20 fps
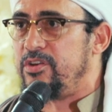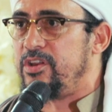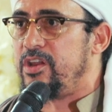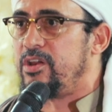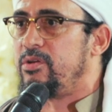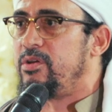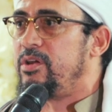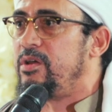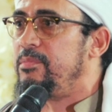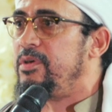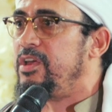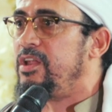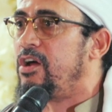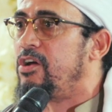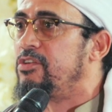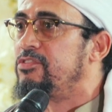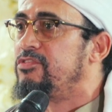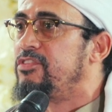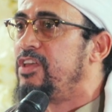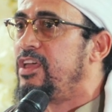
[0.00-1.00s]
near him in
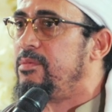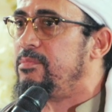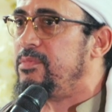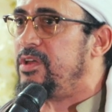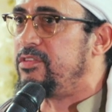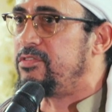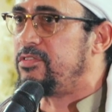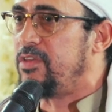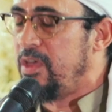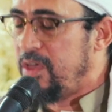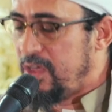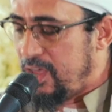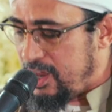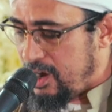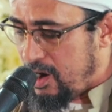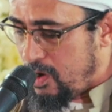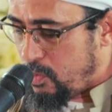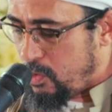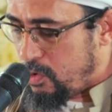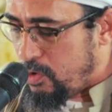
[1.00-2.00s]
our statements and
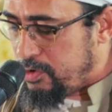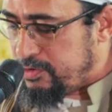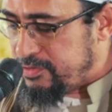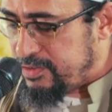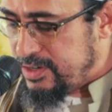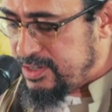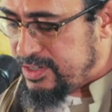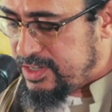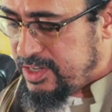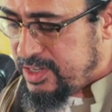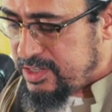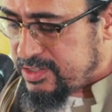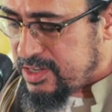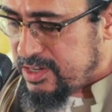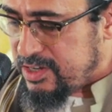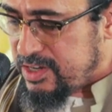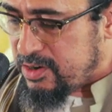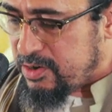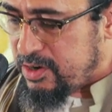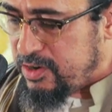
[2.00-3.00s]
our words and deeds,
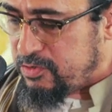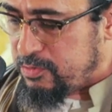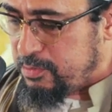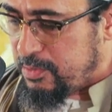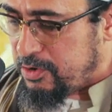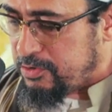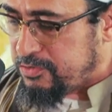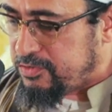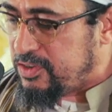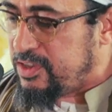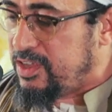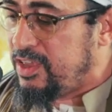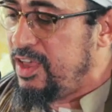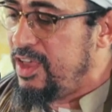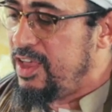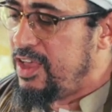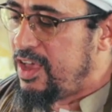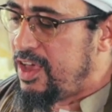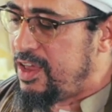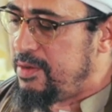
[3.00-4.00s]
and near his mercy,
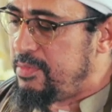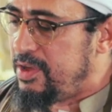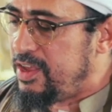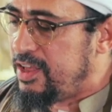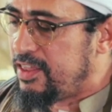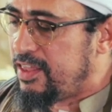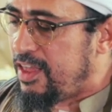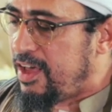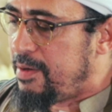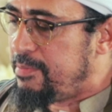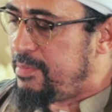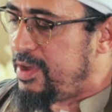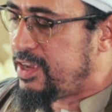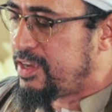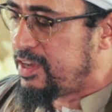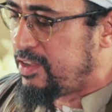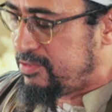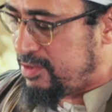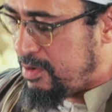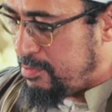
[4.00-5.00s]
and may Allah
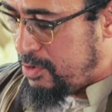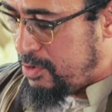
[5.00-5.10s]
make us a